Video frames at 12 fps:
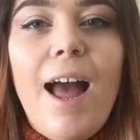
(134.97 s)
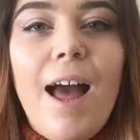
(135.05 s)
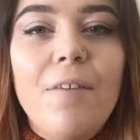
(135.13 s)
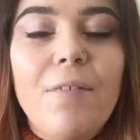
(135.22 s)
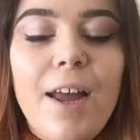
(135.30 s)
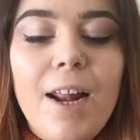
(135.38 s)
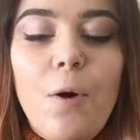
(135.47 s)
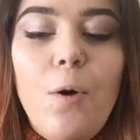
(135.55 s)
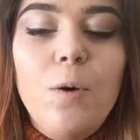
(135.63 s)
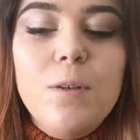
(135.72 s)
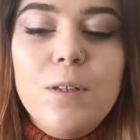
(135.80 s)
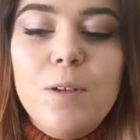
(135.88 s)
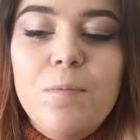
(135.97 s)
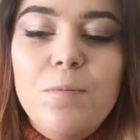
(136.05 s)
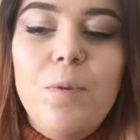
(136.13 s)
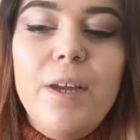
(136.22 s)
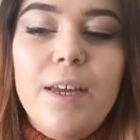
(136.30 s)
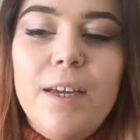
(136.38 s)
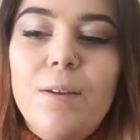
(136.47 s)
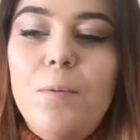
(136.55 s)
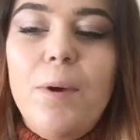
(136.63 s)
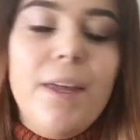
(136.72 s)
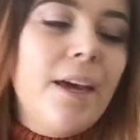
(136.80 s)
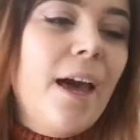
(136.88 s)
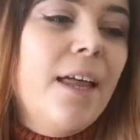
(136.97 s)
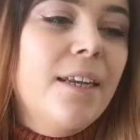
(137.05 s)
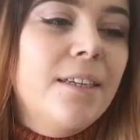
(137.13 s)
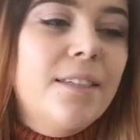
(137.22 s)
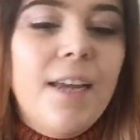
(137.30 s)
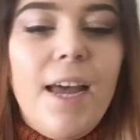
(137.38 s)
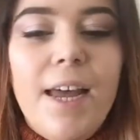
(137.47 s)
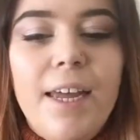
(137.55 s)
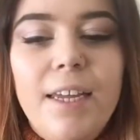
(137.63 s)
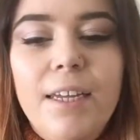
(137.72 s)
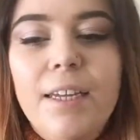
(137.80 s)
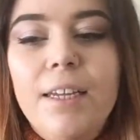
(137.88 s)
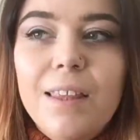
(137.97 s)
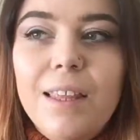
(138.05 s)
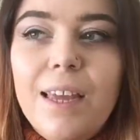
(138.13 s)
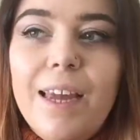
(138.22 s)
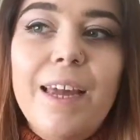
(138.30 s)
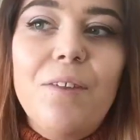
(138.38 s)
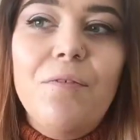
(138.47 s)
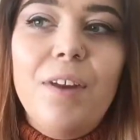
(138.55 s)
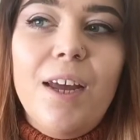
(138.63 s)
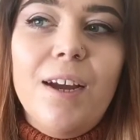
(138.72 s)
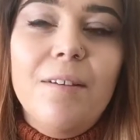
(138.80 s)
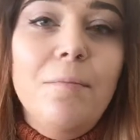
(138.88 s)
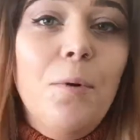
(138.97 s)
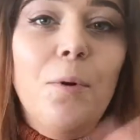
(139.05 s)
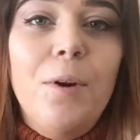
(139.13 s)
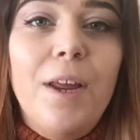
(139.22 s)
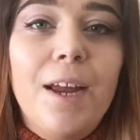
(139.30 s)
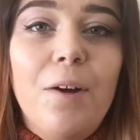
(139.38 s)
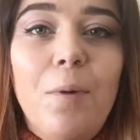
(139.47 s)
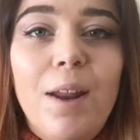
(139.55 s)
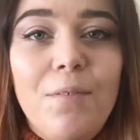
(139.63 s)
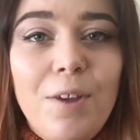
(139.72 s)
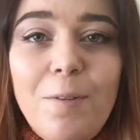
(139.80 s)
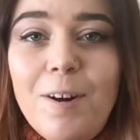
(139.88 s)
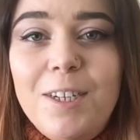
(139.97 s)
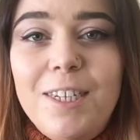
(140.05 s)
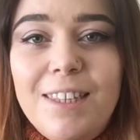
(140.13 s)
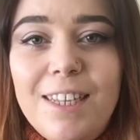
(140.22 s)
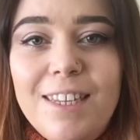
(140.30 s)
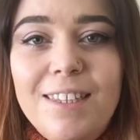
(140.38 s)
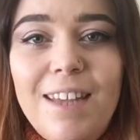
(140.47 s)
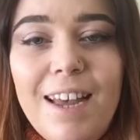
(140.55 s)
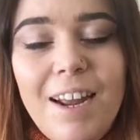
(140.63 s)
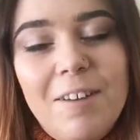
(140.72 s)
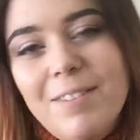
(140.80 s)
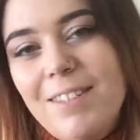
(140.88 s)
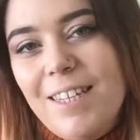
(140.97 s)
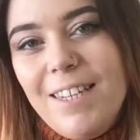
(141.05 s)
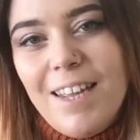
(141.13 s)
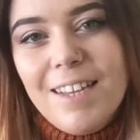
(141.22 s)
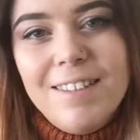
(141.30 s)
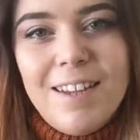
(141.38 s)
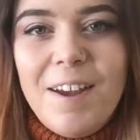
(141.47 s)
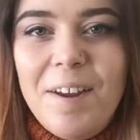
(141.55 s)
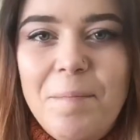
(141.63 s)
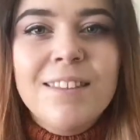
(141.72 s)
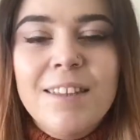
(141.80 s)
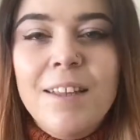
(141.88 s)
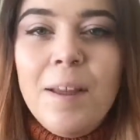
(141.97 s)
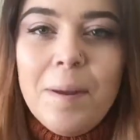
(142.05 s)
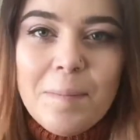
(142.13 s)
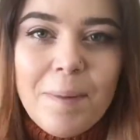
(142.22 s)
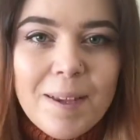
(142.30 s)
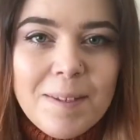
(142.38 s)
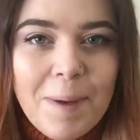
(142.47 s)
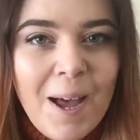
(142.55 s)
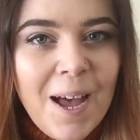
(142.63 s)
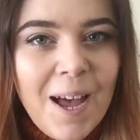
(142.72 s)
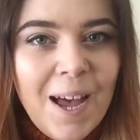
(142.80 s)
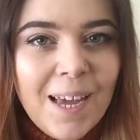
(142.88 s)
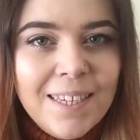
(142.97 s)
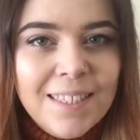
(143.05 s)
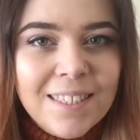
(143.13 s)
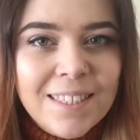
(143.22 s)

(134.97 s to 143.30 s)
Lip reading: have an awesome week, weekend, day, evening, morning, whenever you're watching this, and I will see you next time. Bye-bye!